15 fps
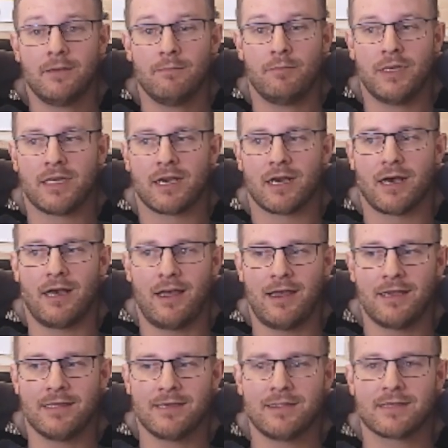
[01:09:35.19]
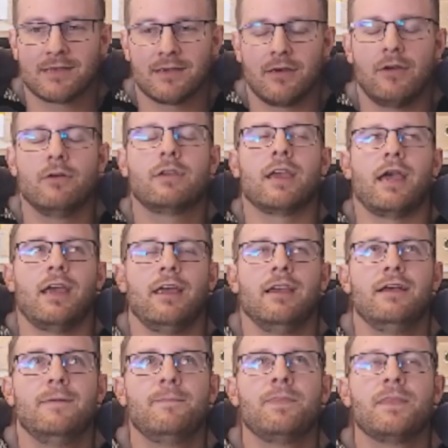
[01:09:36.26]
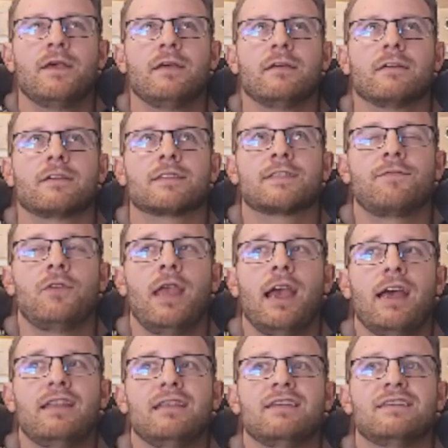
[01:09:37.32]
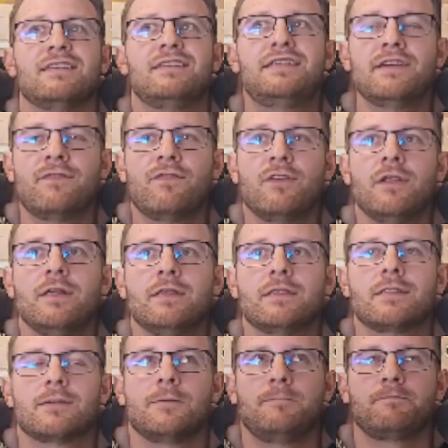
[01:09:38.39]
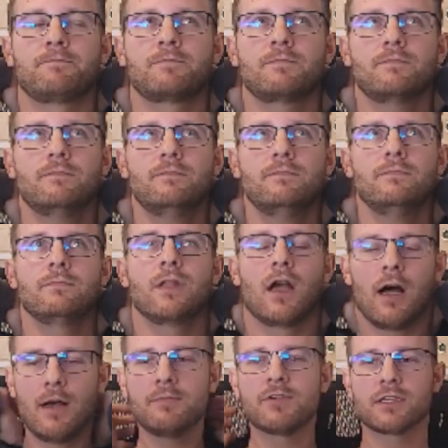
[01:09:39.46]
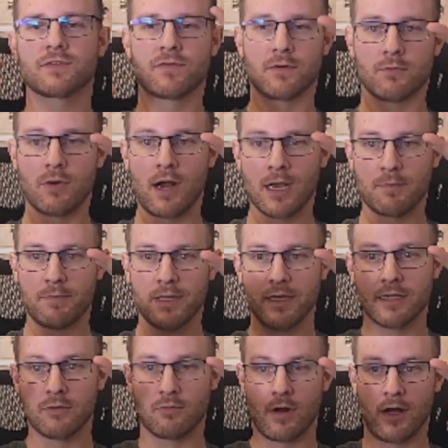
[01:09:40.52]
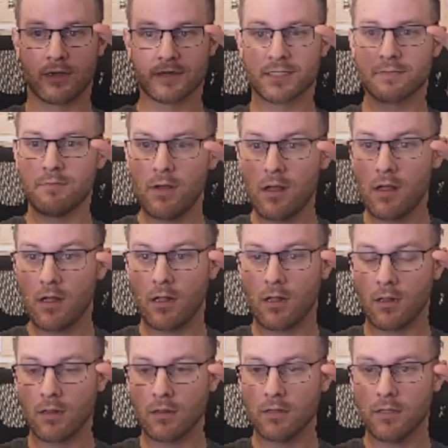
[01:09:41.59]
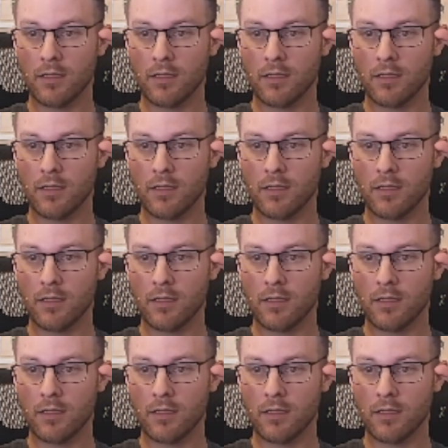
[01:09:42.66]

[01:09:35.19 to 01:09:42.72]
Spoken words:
Because, okay, because if we had different objects for rock big and rock small,